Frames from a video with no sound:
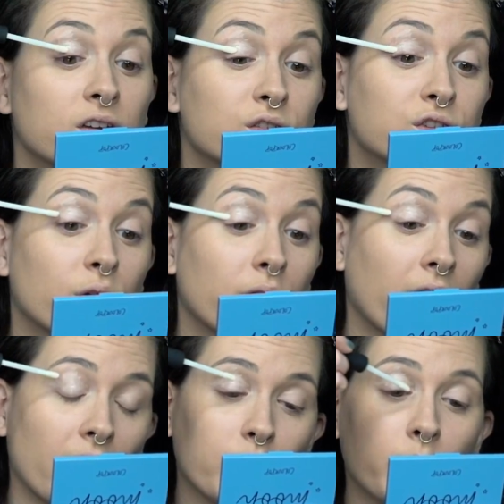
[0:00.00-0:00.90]
So
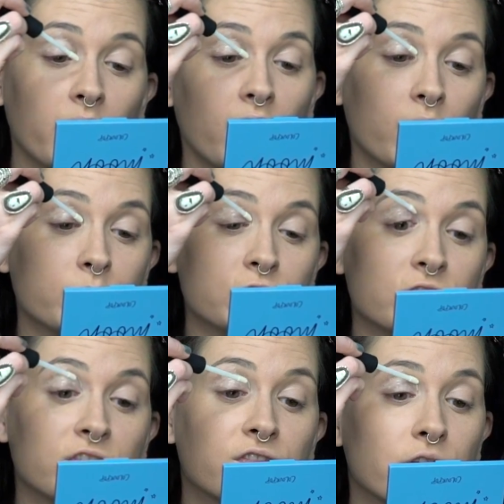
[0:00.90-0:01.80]
yeah, I went home
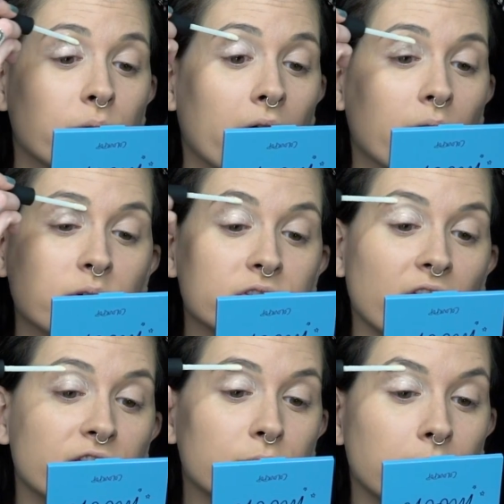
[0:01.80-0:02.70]
just a few hours
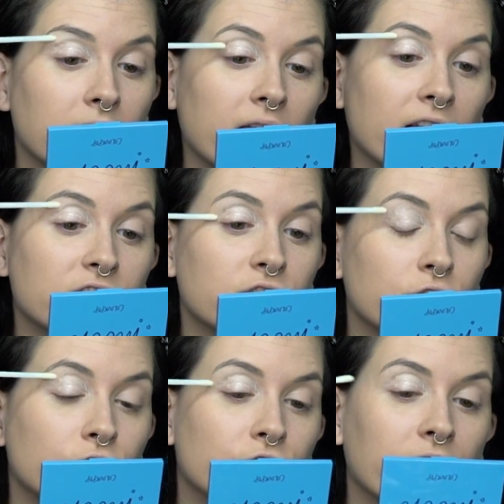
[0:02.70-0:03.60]
after my last
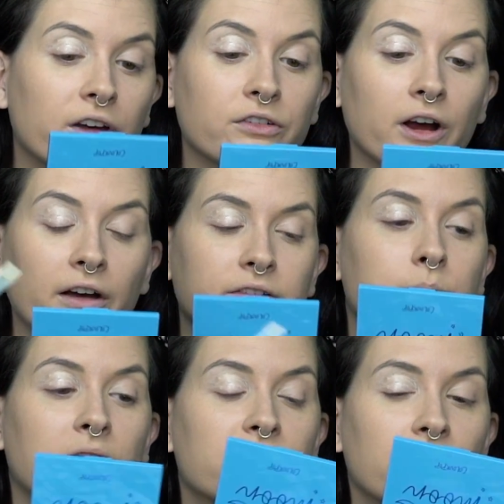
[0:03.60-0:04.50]
surgery after having
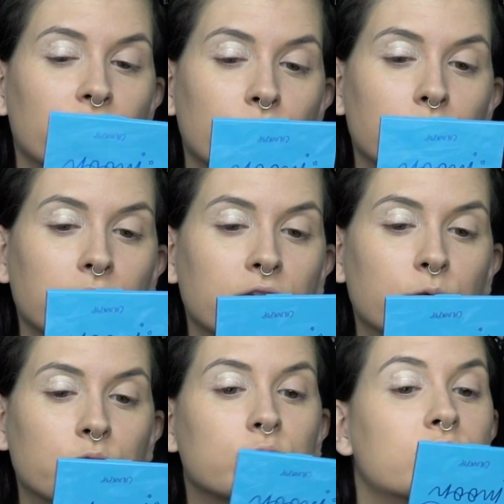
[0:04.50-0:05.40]
my finger removed,
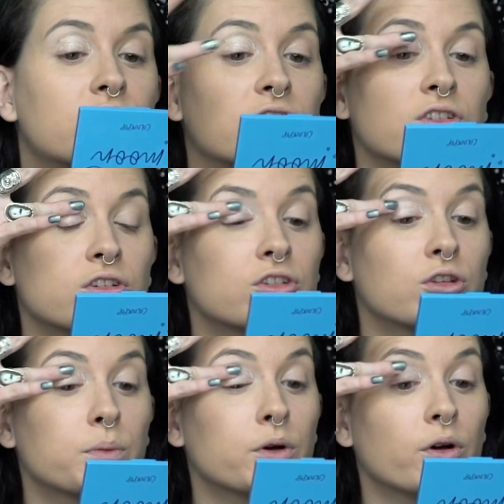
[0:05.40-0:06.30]
which was just
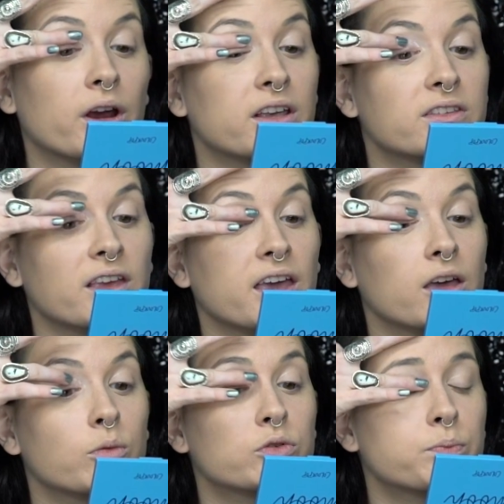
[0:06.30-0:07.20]
super crazy.
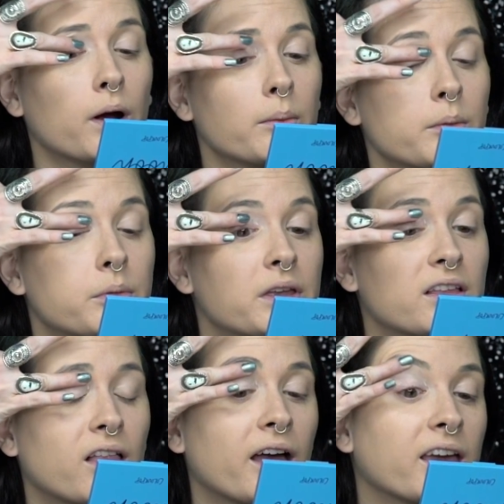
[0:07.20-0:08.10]
It was probably
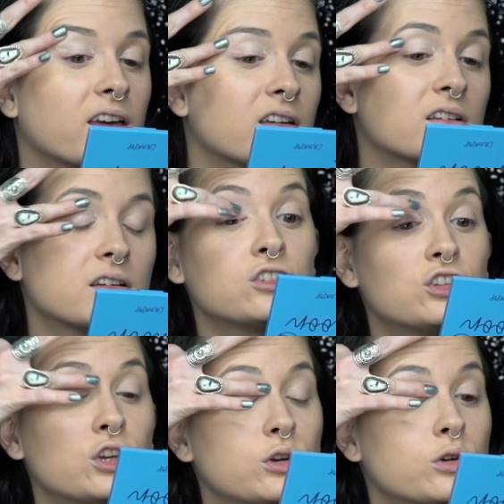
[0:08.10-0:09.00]
like
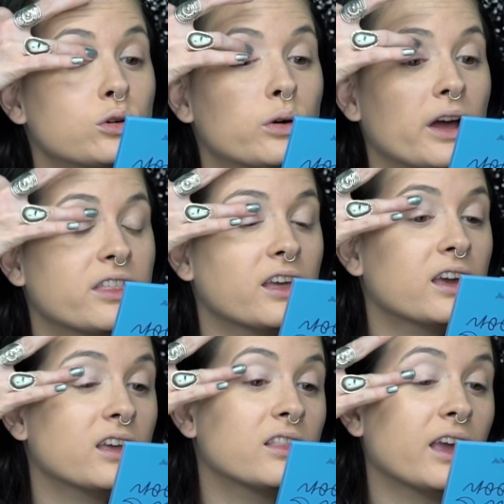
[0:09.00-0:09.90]
2, I
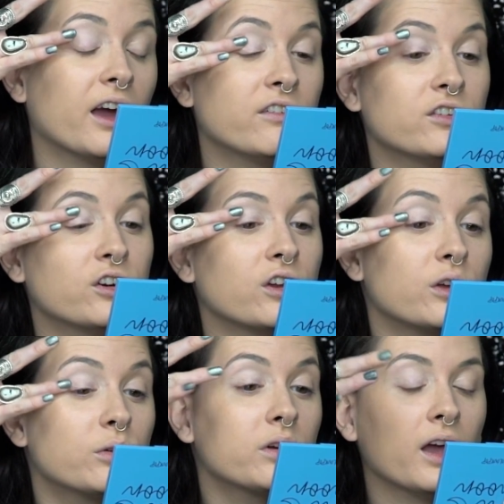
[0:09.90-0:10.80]
think, in the
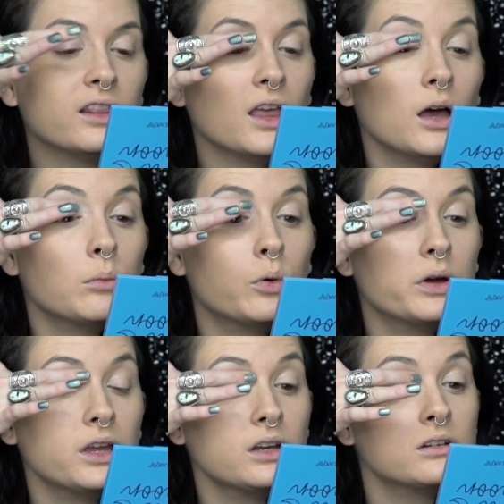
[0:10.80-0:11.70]
afternoon at that
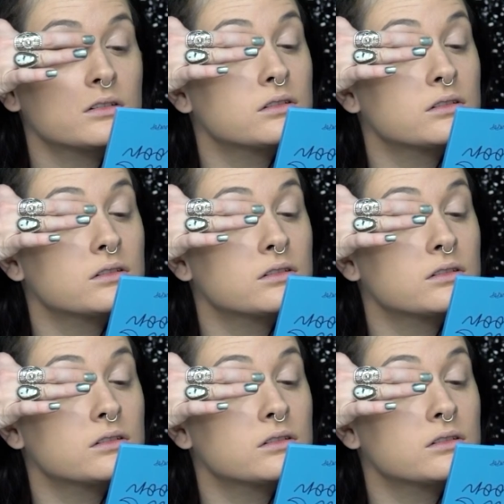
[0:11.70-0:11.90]
point.